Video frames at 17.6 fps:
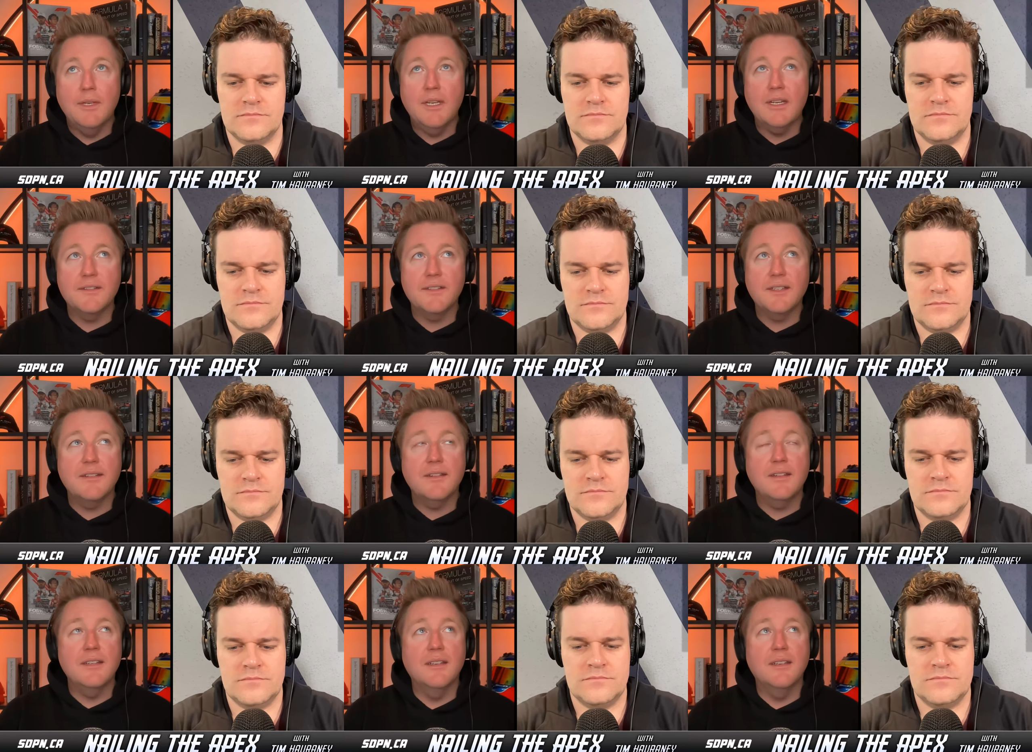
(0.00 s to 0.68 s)
Speaker 1: because I
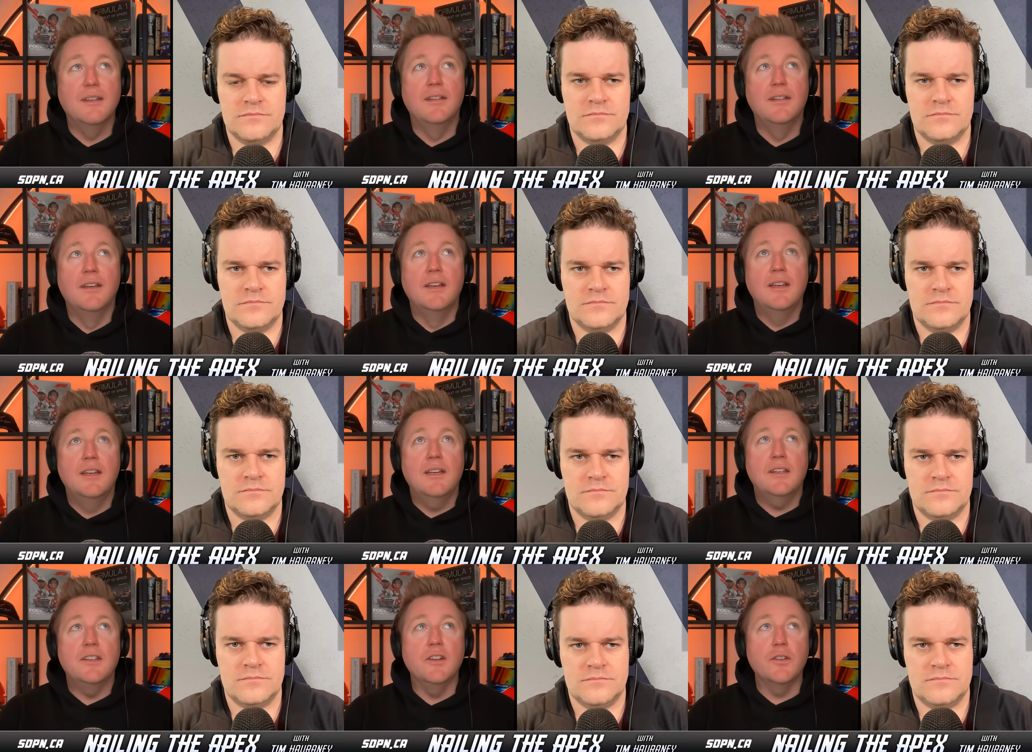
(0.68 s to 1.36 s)
think
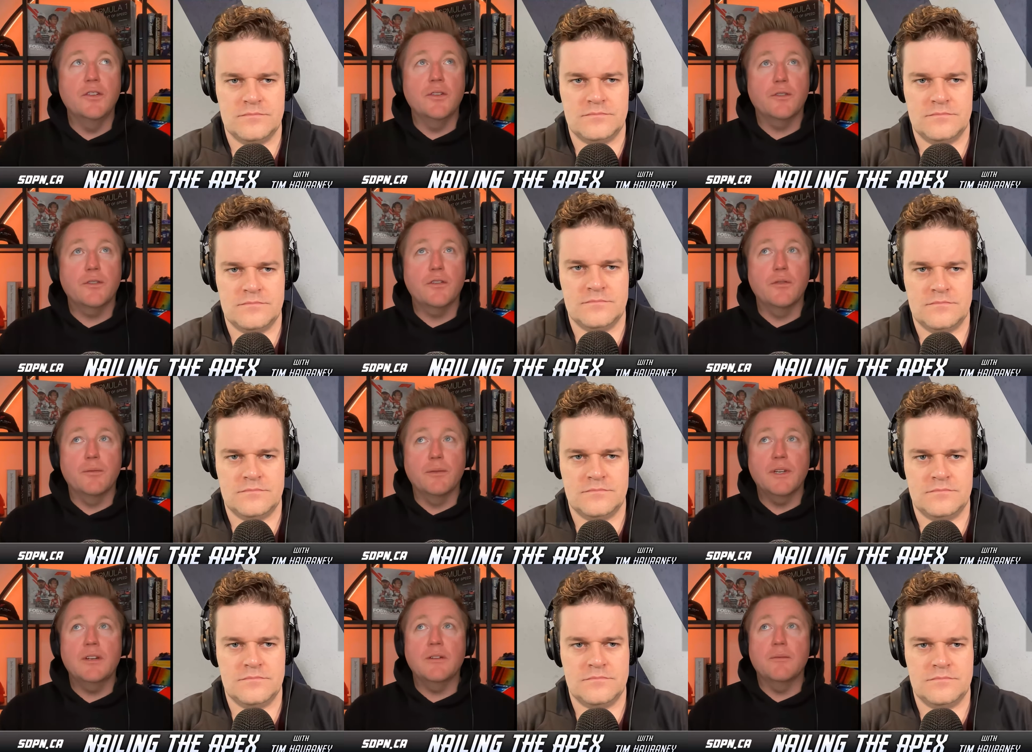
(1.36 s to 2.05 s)
you know your
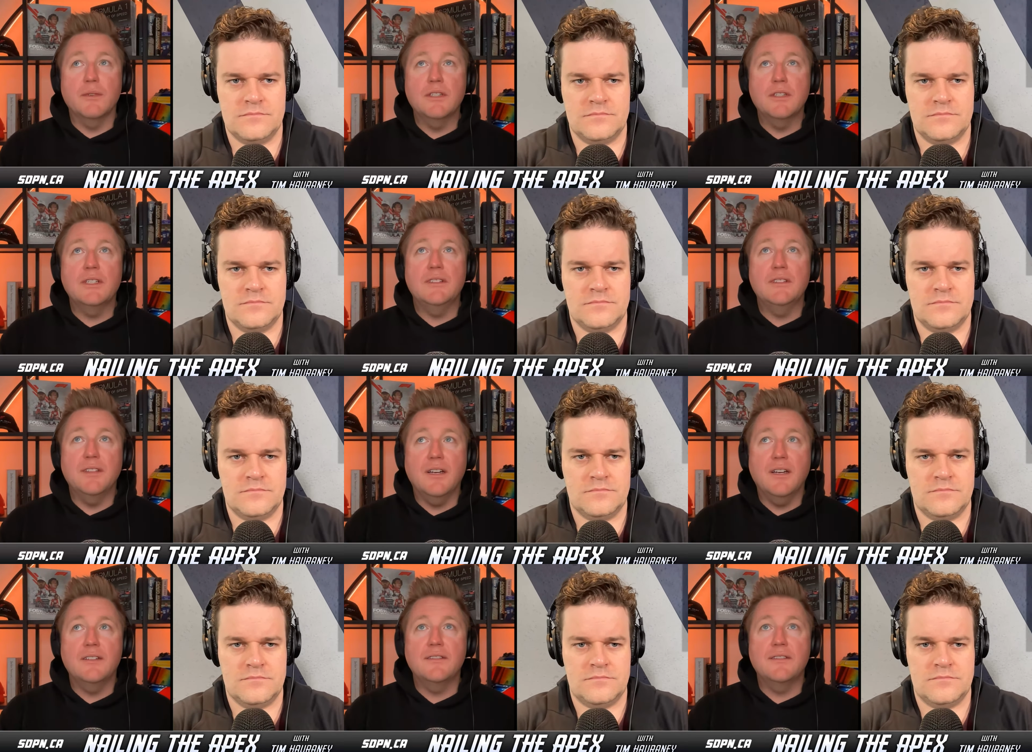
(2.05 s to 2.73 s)
career really
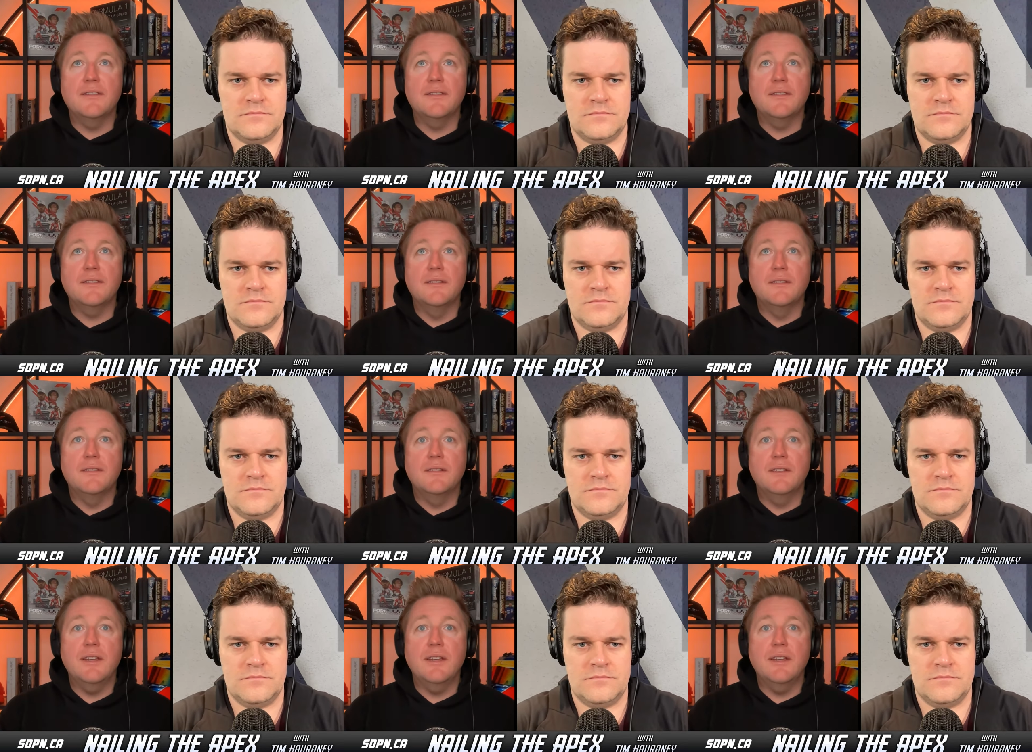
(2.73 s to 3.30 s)
does